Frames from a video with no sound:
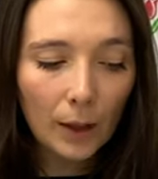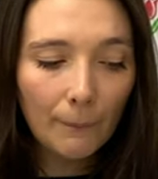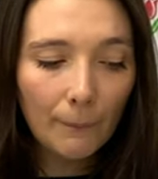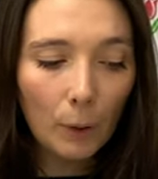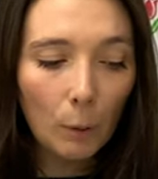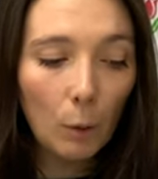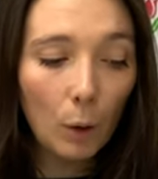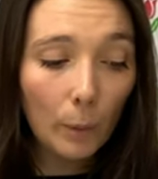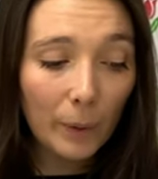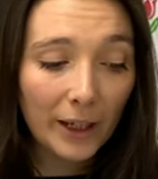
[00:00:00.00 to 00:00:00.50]

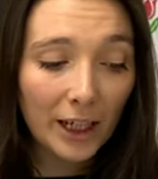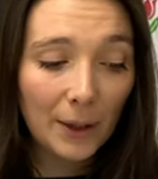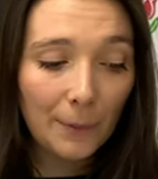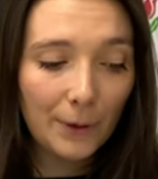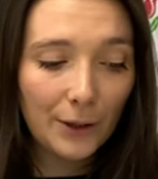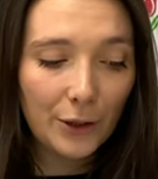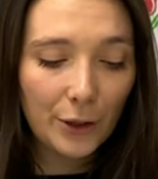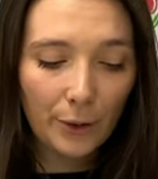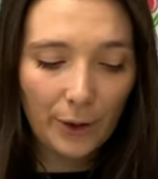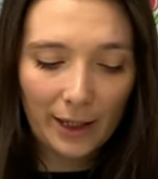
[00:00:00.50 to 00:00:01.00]
But what we're going
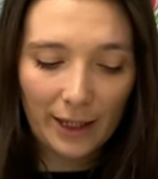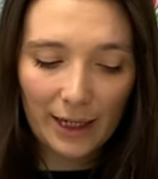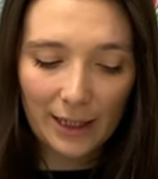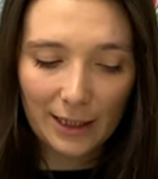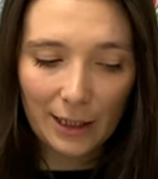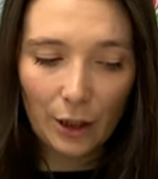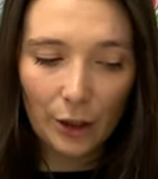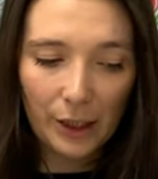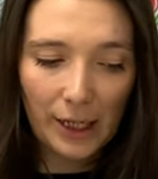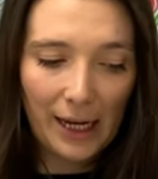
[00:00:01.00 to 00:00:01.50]
to be doing
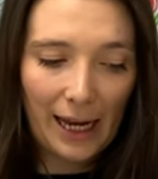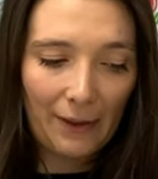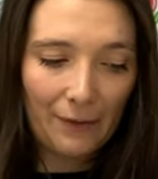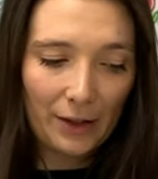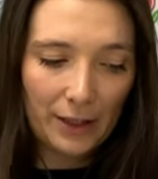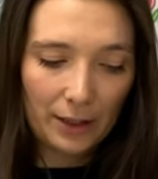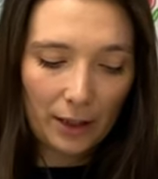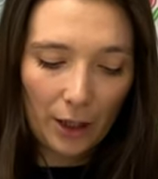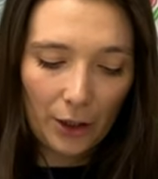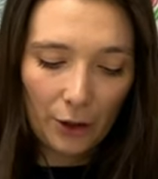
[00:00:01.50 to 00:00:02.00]
is looking at
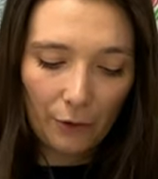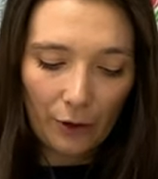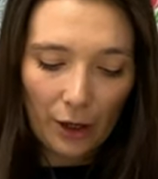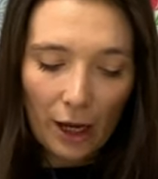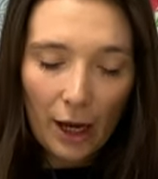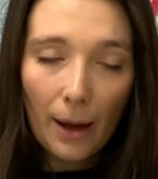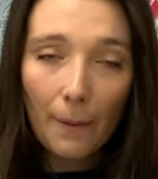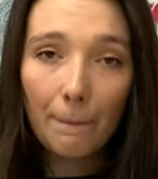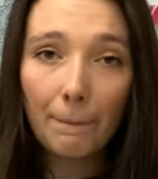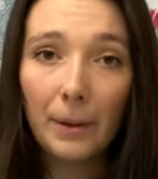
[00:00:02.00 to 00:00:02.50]
this kind of
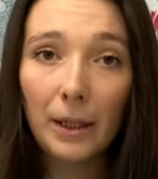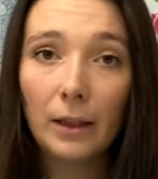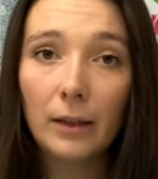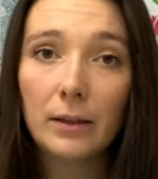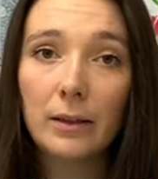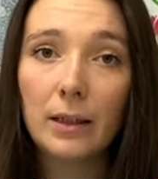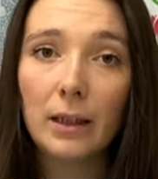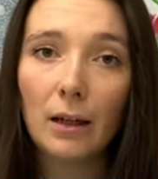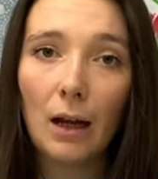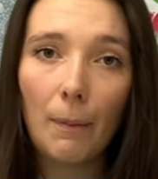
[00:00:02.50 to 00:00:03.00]

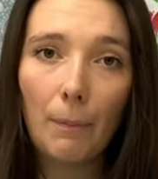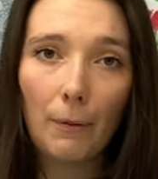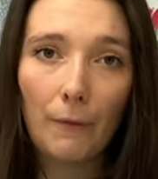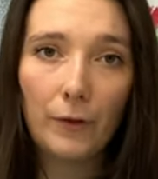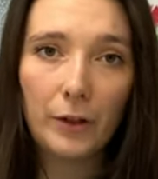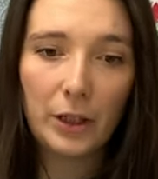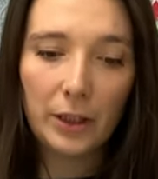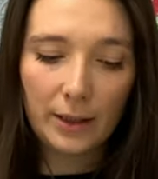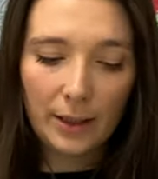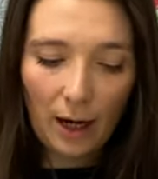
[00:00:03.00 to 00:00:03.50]
building up of
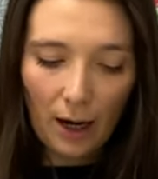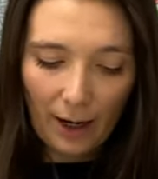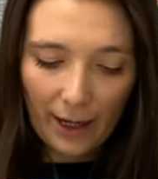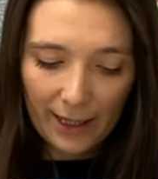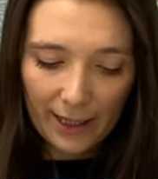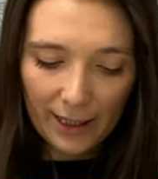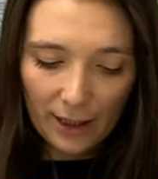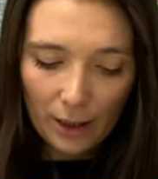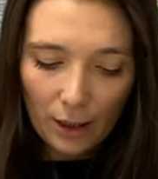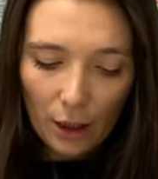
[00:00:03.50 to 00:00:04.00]
a
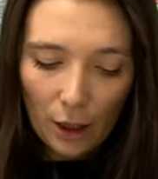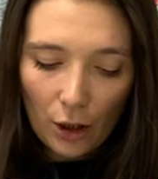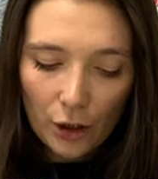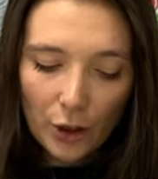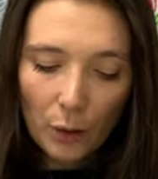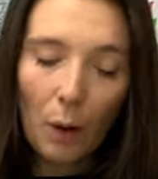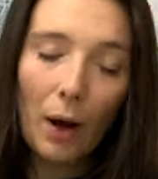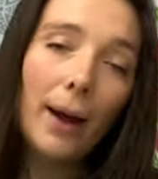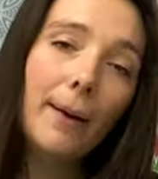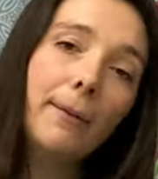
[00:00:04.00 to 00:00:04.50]
design.
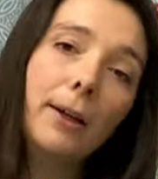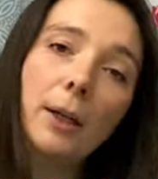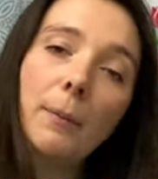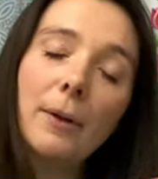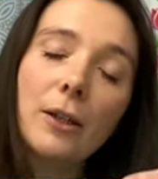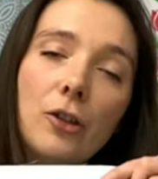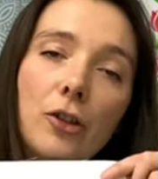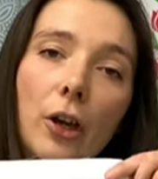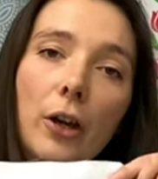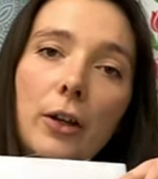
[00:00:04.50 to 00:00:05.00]
So I'm going to
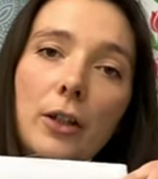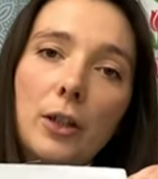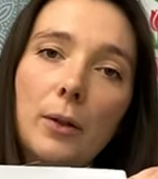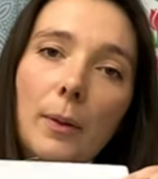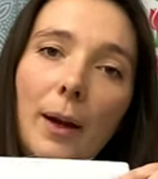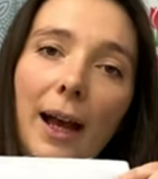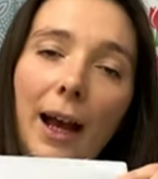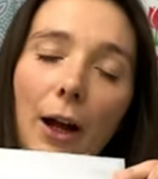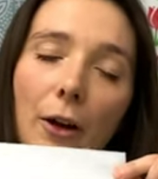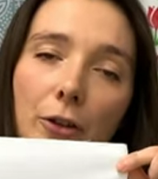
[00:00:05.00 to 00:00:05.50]
be showing you
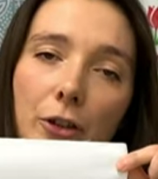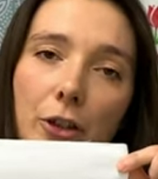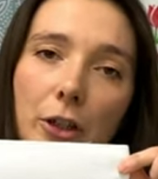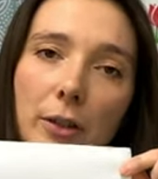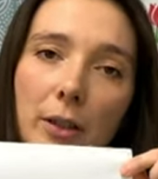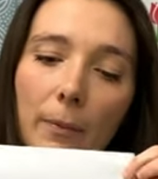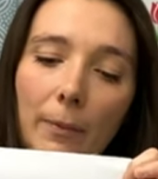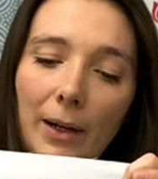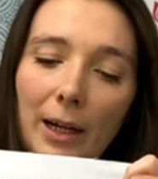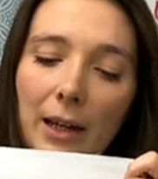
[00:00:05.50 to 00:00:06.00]
how to do
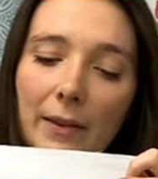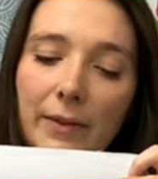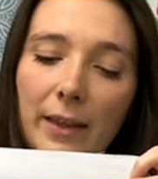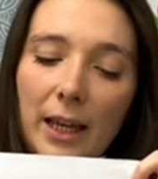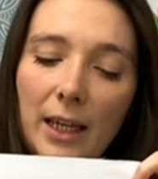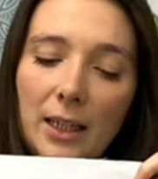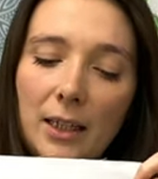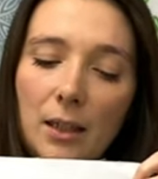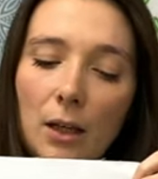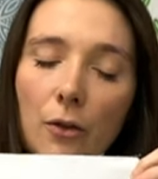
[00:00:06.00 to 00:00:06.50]
something like
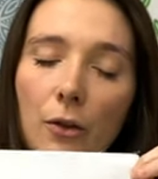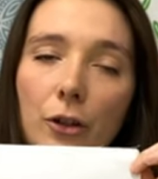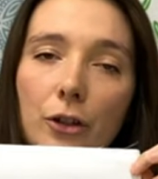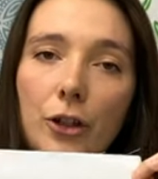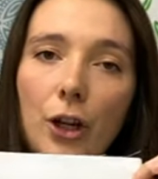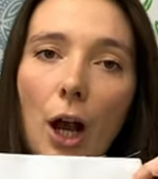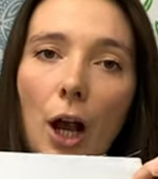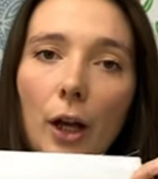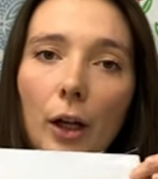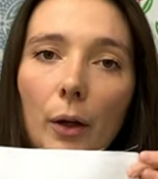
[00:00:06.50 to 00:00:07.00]
this. So the
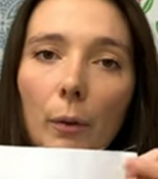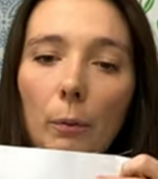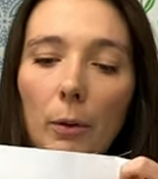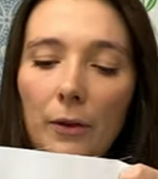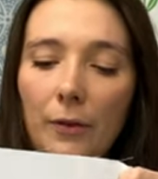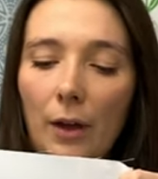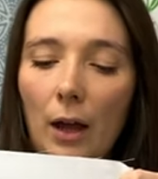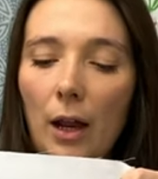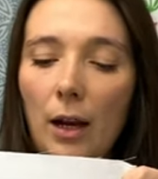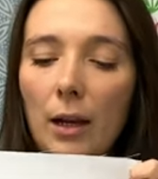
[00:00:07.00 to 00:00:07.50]
jug
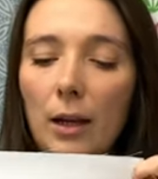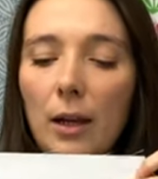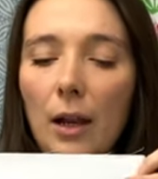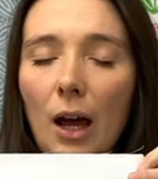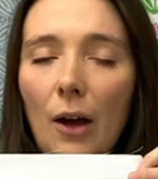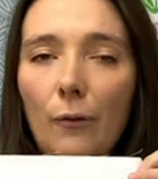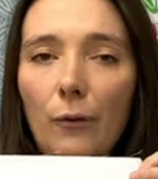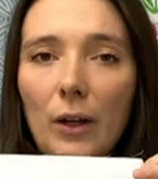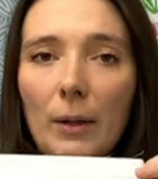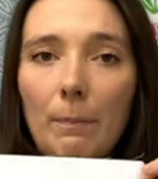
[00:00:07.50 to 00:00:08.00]
with a
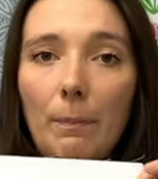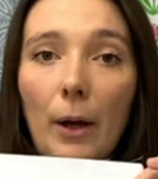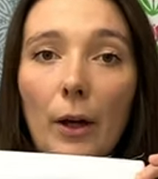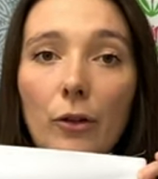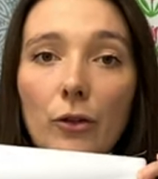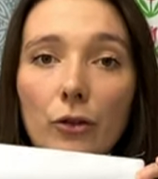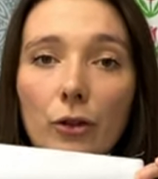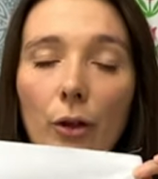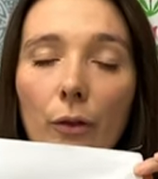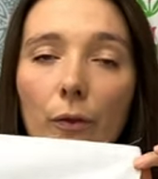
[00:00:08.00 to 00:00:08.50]
lovely
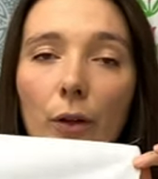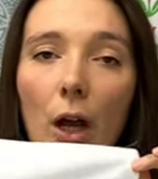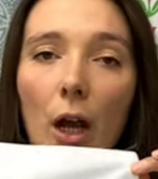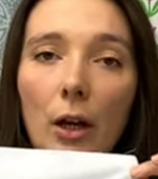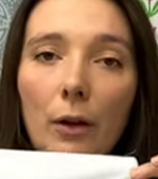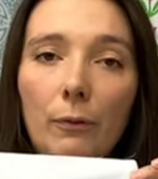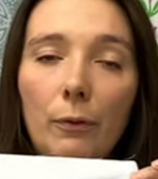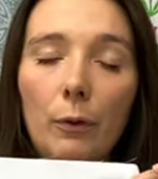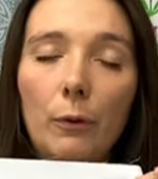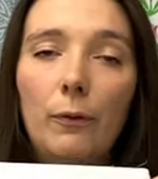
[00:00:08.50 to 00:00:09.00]
bunch of
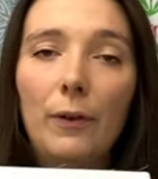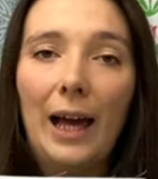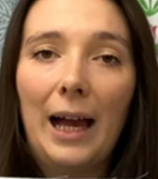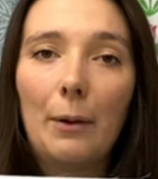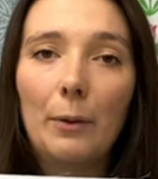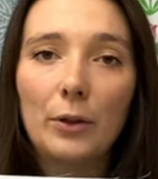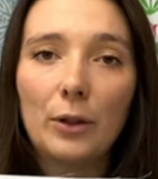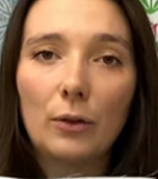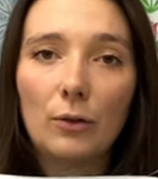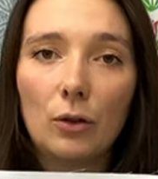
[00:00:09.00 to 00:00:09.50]
colourful
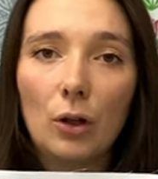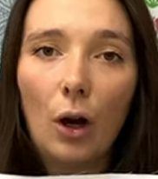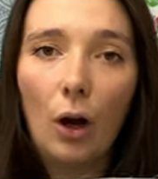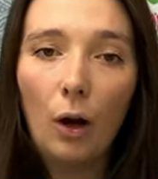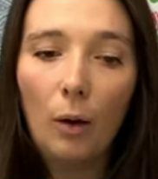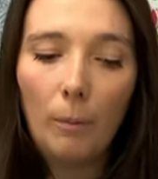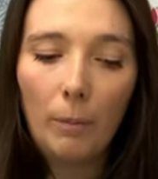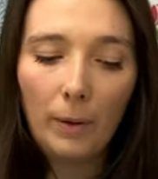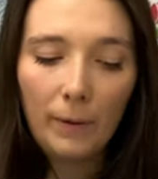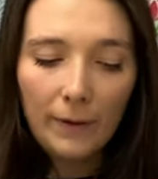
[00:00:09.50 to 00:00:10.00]
flowers on
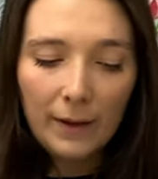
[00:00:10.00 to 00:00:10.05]
top.